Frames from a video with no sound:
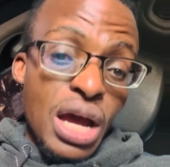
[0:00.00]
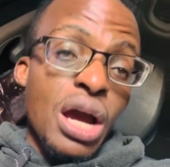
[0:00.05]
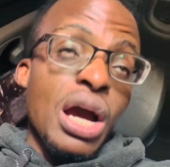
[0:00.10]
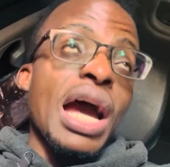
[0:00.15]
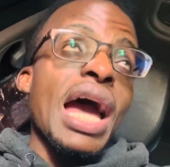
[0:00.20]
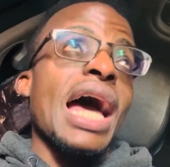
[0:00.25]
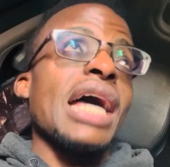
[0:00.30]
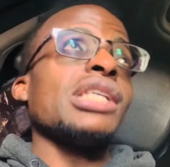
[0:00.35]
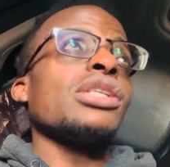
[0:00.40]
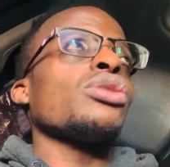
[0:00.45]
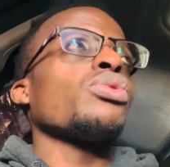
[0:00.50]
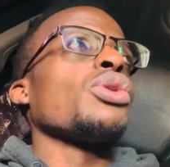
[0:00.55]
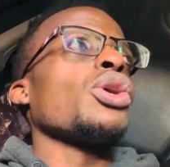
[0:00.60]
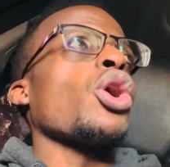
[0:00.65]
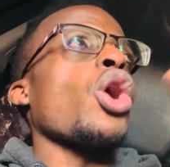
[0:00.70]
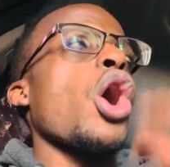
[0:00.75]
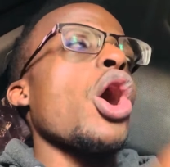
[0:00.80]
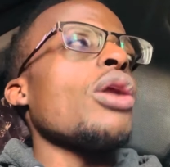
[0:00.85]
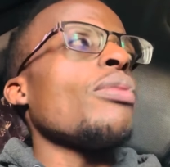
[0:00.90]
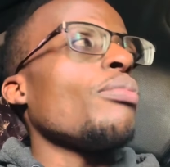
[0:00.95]
Hence, we
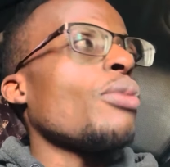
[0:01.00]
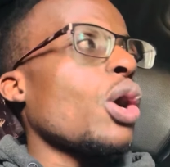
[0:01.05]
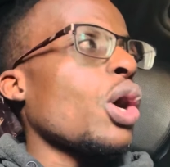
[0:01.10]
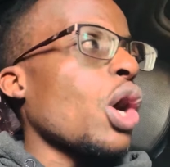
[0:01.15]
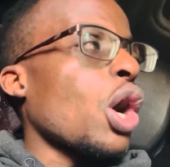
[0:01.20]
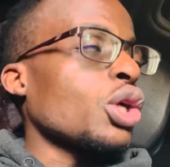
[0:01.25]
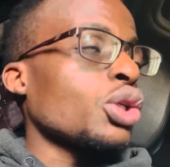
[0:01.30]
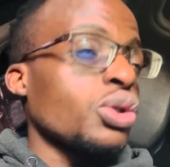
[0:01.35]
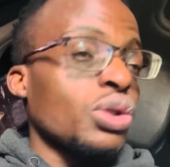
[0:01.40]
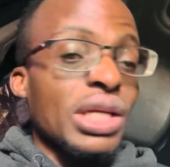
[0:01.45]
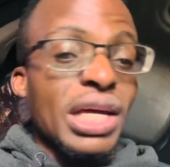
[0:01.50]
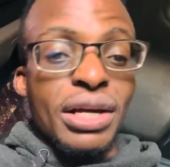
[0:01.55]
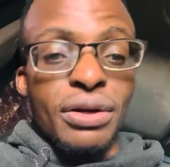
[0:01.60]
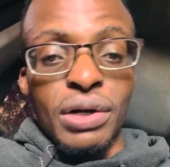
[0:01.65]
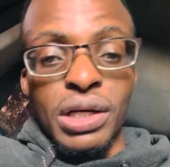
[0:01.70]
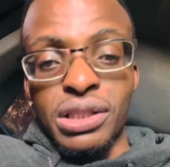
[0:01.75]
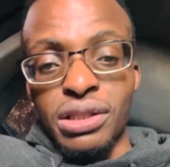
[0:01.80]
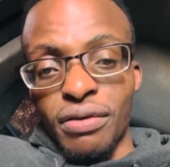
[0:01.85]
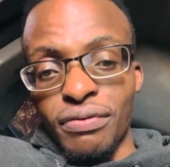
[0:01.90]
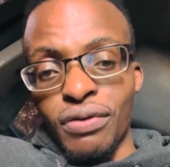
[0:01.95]
call more onto the
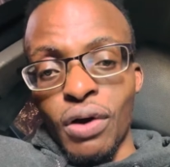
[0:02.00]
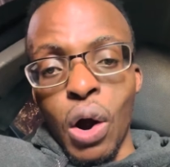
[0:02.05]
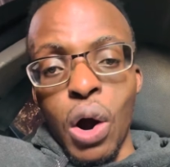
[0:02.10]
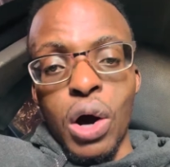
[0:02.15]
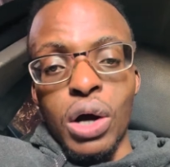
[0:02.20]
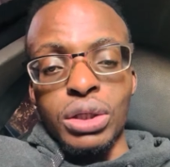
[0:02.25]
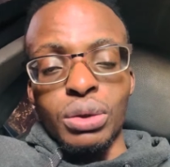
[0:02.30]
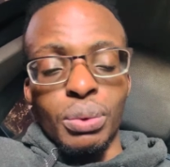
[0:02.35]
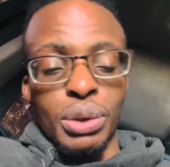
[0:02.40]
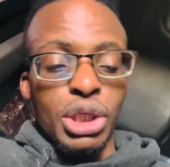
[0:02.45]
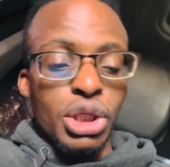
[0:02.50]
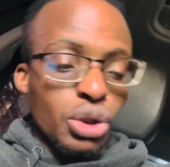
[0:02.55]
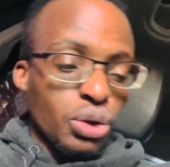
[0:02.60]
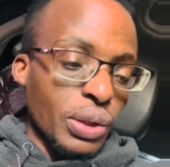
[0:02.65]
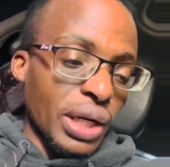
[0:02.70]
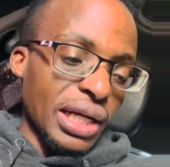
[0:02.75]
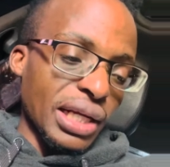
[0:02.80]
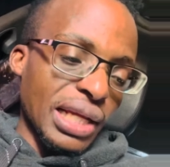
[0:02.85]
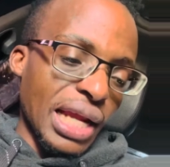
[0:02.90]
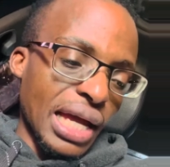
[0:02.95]
grace of God. We
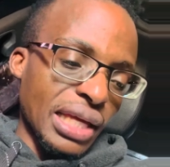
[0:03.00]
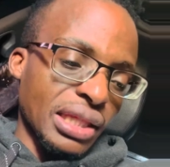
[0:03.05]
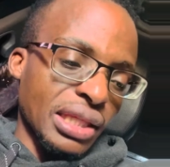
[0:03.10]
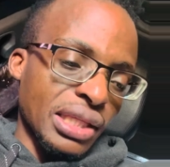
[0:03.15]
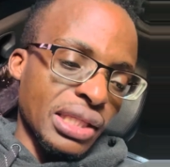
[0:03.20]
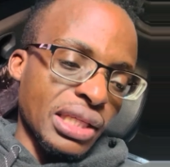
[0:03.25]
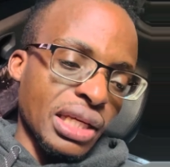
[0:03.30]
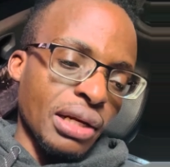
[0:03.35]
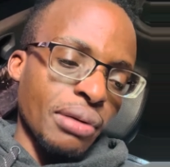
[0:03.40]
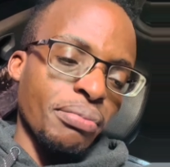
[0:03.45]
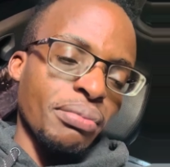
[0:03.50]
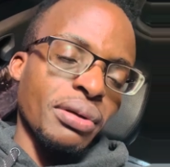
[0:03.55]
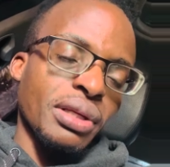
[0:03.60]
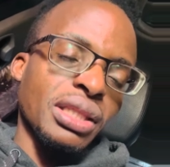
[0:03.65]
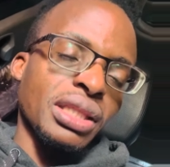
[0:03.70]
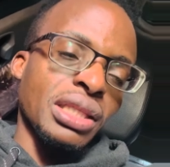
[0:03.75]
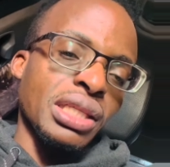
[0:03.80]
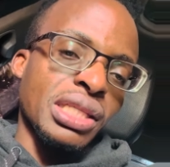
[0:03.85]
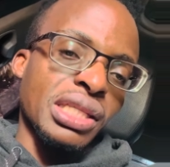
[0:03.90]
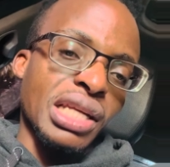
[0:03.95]
usually like
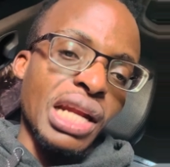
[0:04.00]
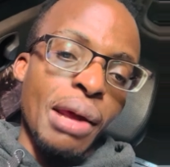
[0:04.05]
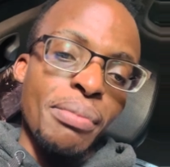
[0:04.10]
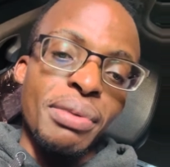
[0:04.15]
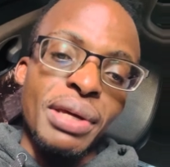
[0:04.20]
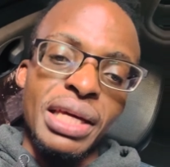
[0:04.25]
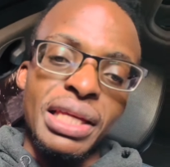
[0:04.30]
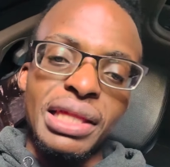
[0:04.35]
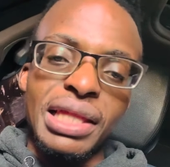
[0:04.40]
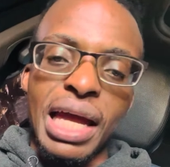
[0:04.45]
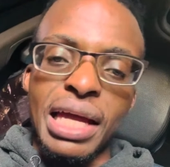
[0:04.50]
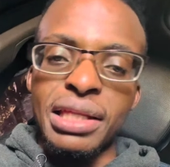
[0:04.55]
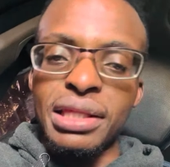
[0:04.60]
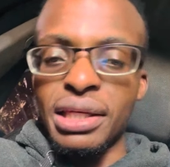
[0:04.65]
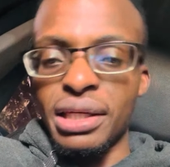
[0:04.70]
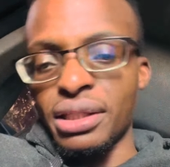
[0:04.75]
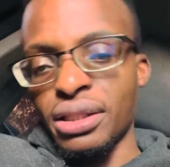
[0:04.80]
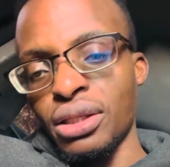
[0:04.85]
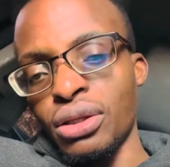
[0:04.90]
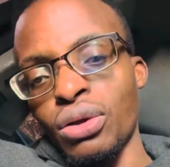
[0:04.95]
describing it like
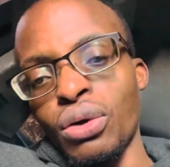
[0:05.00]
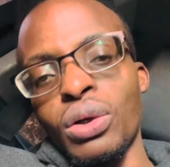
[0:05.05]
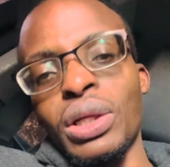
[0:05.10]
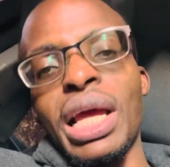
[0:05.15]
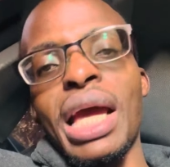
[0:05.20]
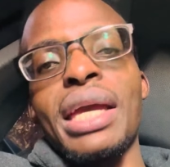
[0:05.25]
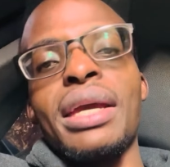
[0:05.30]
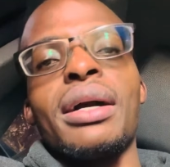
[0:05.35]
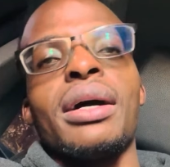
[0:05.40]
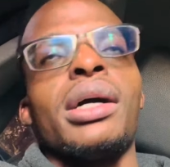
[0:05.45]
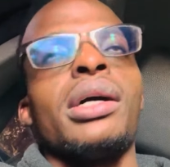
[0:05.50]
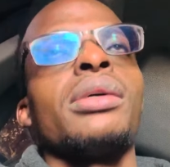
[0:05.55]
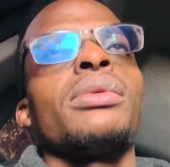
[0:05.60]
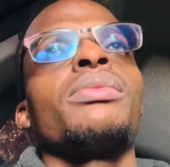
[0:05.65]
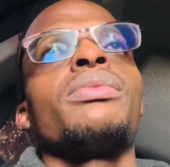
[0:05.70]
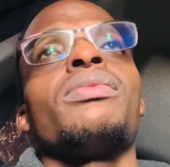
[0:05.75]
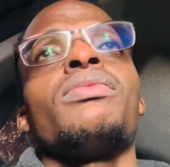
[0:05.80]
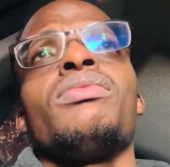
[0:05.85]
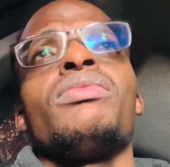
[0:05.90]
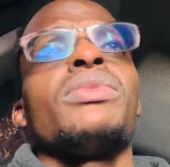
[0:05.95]
this, you know, like uh,
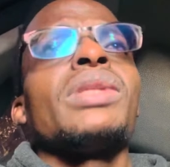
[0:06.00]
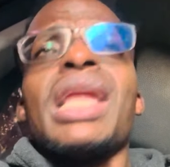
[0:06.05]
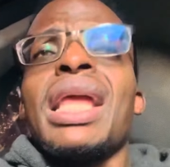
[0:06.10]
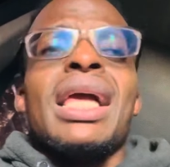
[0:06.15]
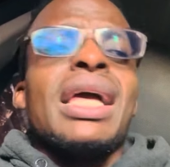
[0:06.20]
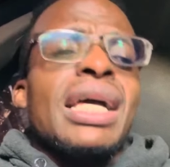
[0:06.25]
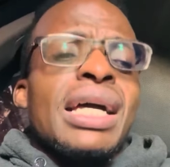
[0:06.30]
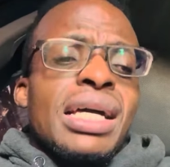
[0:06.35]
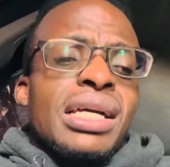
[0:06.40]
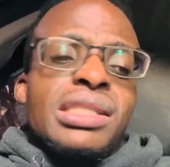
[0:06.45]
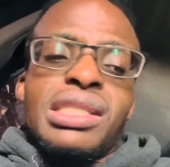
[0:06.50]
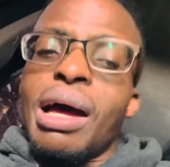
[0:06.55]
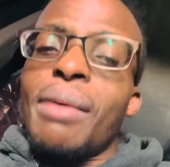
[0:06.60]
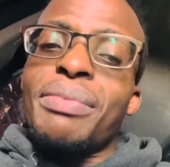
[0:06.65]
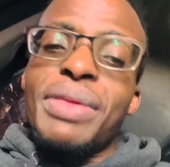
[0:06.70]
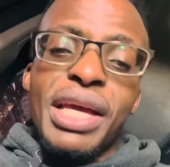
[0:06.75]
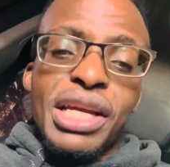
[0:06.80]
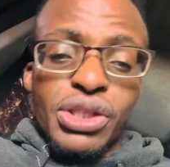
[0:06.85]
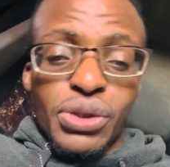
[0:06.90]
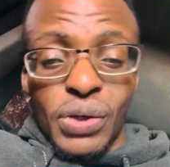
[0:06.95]

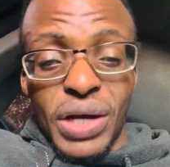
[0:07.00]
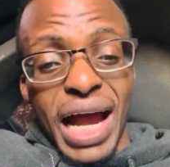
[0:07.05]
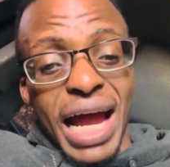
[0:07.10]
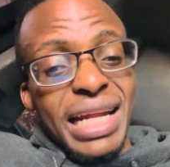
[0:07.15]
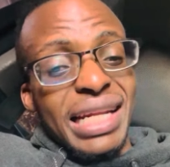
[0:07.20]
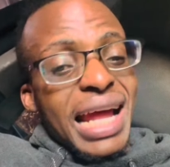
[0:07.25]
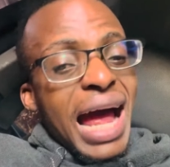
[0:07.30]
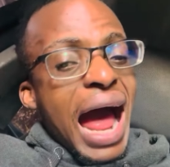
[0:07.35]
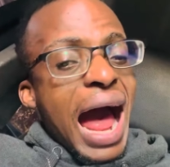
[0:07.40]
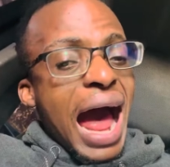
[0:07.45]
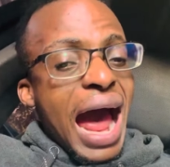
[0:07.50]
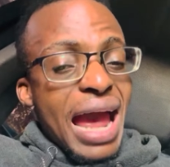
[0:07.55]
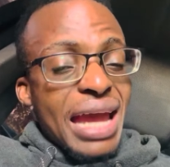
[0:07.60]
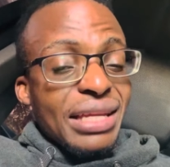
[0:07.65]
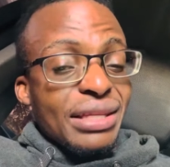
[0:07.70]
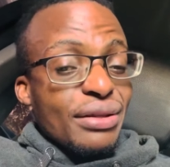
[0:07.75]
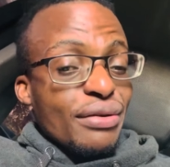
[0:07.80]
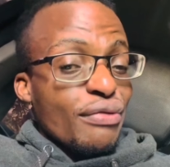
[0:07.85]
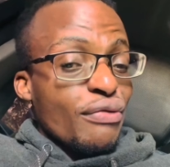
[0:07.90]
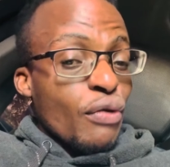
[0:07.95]
some things you can not
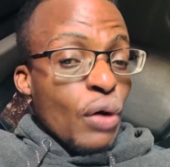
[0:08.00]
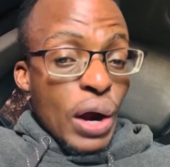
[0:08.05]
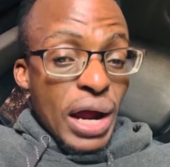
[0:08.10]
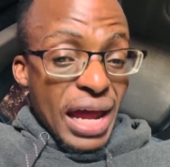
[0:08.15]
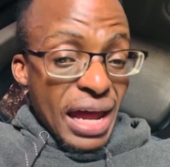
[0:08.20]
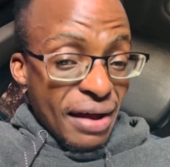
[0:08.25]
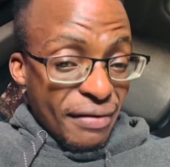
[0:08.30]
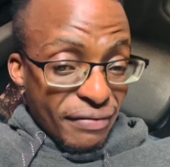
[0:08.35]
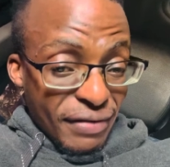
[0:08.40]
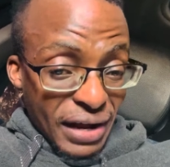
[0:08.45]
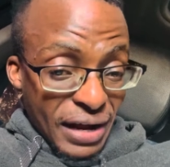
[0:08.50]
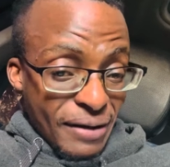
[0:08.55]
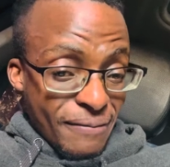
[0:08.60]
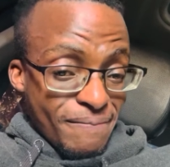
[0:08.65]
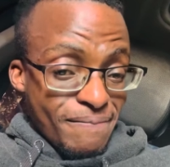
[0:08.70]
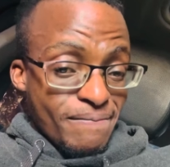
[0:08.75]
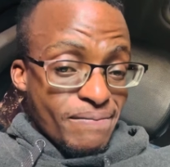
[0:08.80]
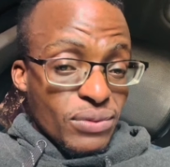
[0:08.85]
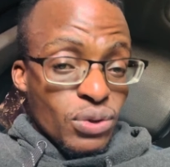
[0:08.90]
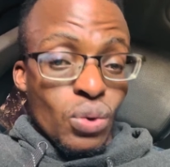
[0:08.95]
hide forever.
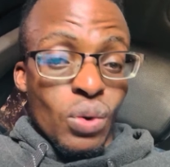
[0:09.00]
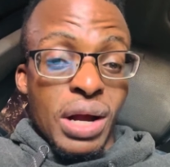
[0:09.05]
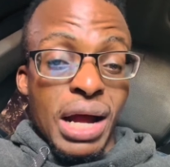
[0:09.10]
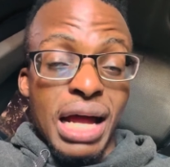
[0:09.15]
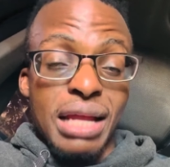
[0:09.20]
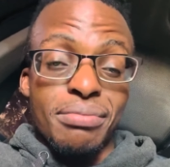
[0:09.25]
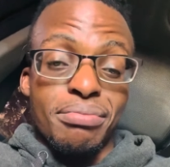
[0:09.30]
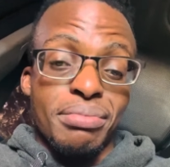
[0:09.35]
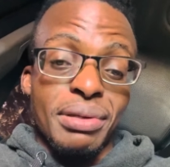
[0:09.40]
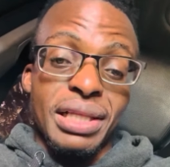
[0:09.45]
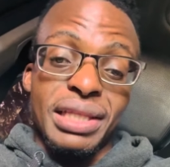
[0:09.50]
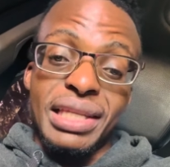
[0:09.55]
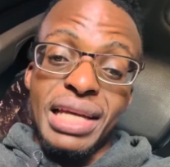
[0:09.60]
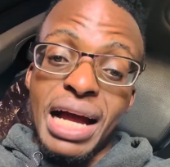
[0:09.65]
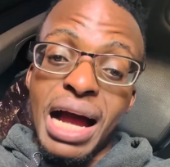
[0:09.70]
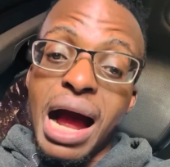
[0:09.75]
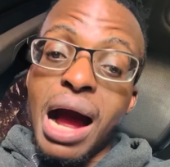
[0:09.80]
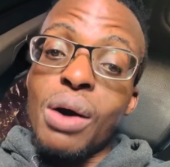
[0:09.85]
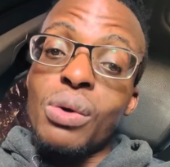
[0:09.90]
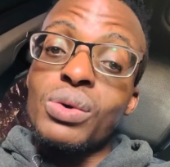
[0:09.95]
You can't build a
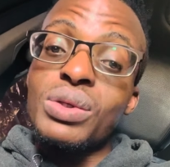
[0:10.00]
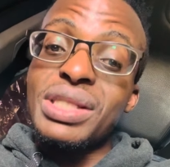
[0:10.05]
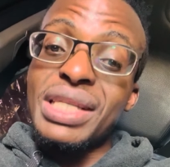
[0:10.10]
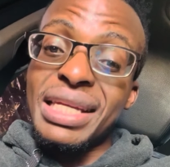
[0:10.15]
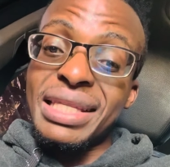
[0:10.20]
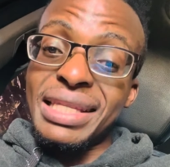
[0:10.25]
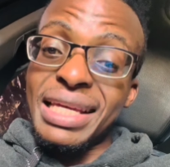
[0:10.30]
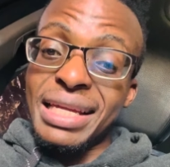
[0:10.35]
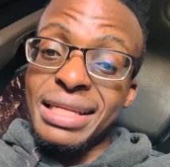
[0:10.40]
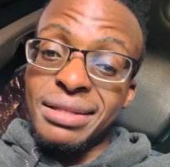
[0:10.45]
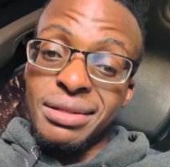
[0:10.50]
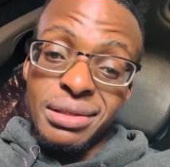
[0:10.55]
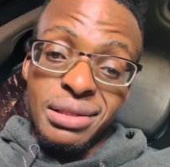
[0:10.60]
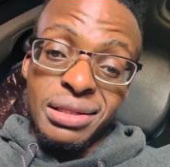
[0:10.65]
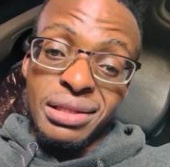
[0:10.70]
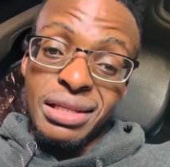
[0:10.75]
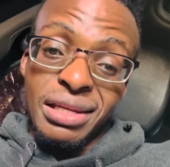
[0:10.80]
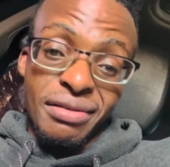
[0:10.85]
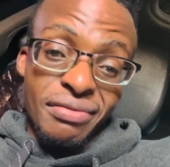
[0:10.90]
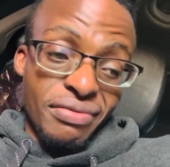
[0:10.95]
house and
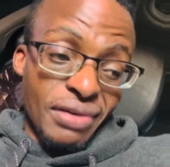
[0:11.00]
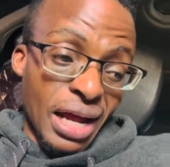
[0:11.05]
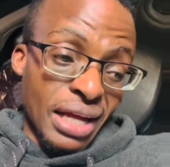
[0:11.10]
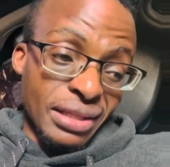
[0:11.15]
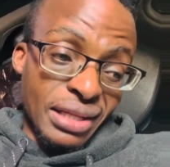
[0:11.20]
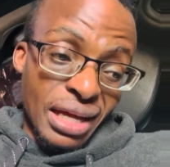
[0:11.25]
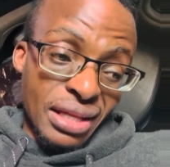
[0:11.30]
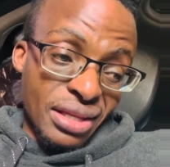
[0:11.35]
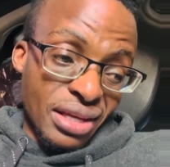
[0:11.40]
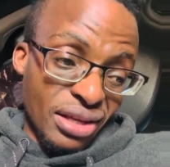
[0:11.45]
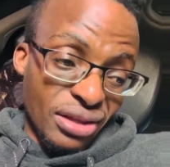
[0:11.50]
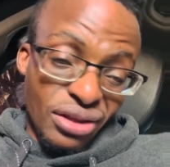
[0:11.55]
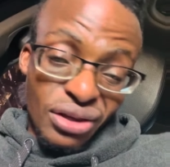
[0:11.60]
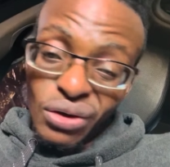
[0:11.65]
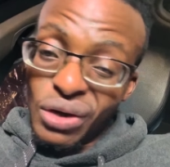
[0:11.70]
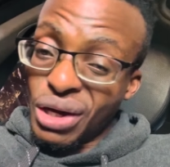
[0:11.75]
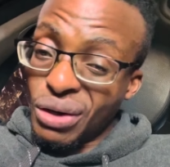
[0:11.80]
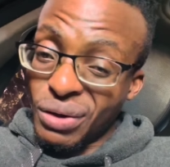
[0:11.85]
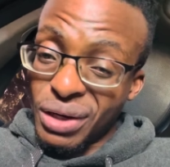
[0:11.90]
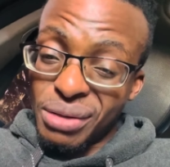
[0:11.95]
then live underneath. You
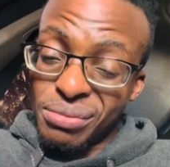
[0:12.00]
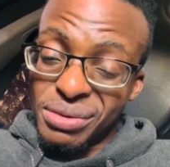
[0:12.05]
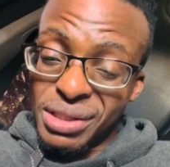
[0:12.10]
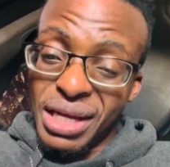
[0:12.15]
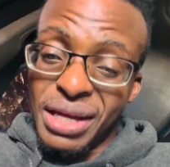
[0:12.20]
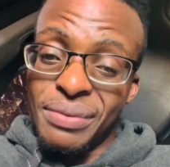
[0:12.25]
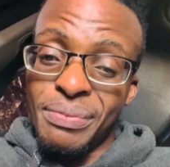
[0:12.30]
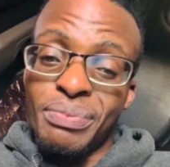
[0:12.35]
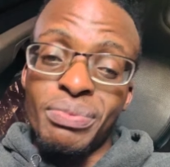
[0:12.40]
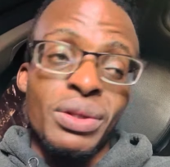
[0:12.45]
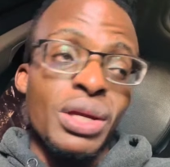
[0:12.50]
get what I'm saying?